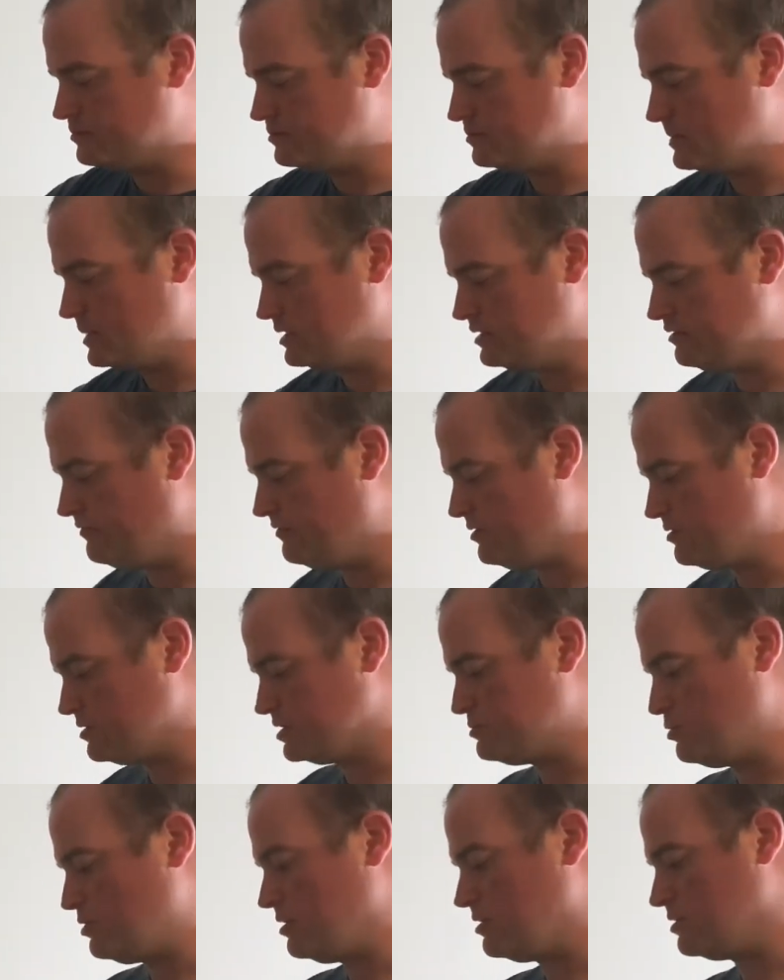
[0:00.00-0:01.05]
Husqvarna's
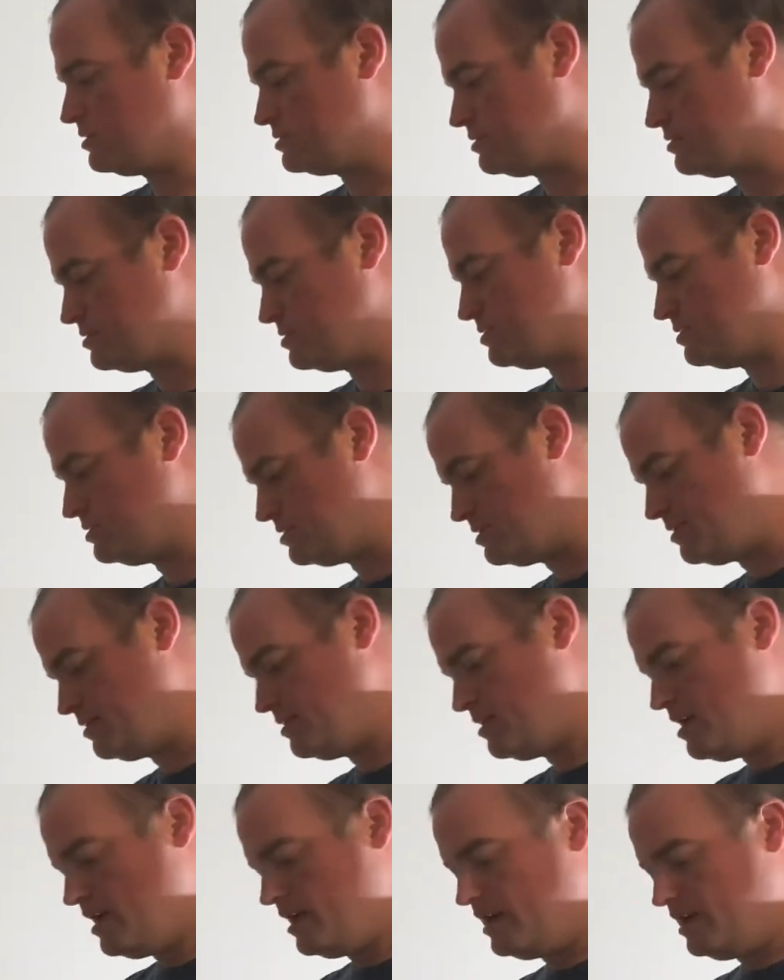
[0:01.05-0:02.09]
products are good.
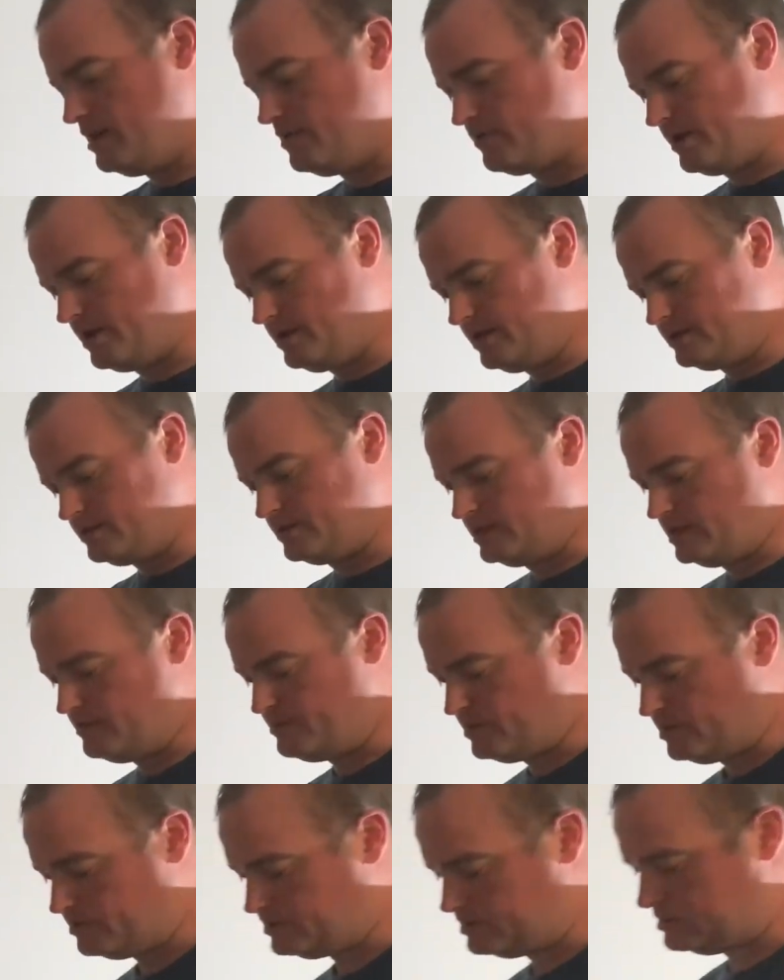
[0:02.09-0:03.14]
Anyway, I like to keep
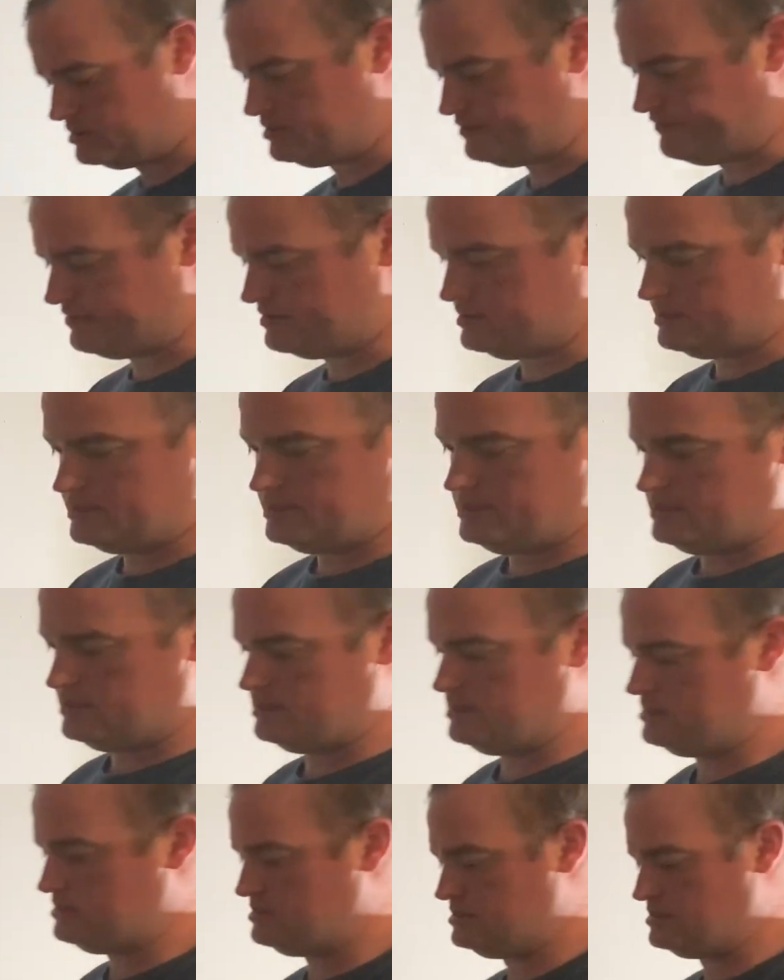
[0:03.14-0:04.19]
all this stuff clean.
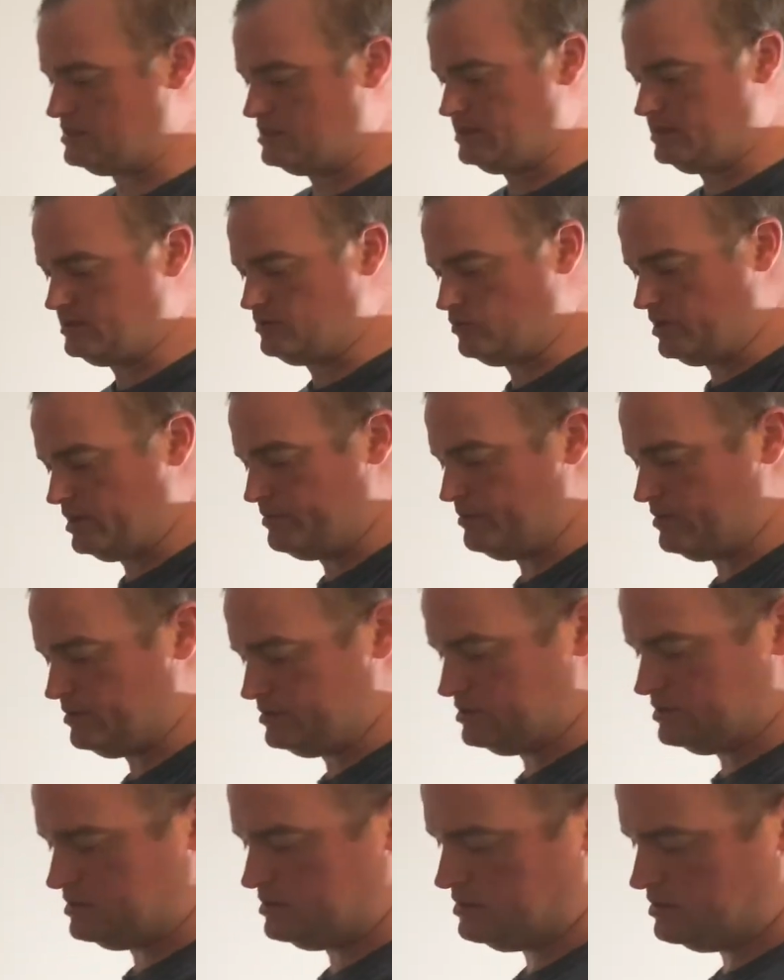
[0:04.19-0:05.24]
I like to wipe all
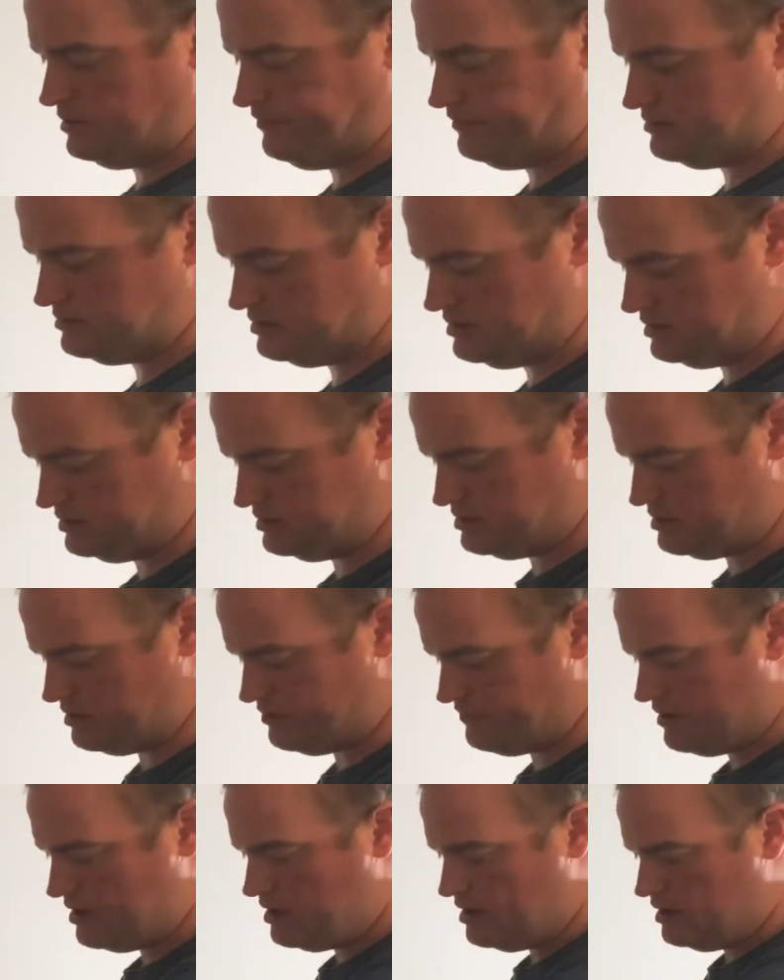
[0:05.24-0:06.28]
this dust off.
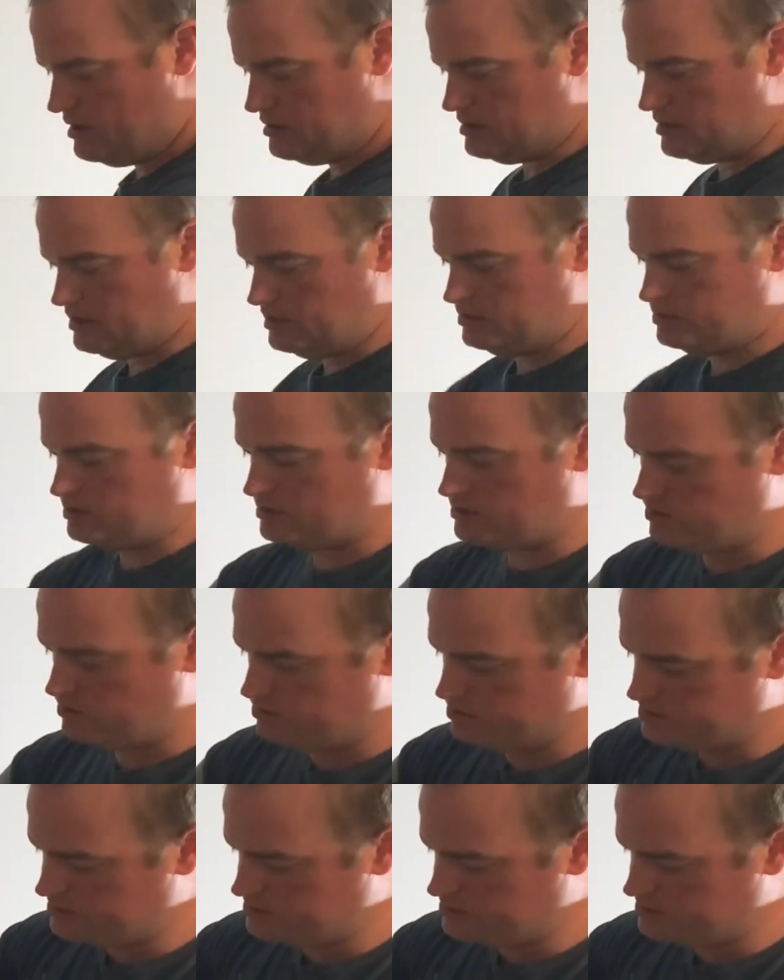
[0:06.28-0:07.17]
The engine cools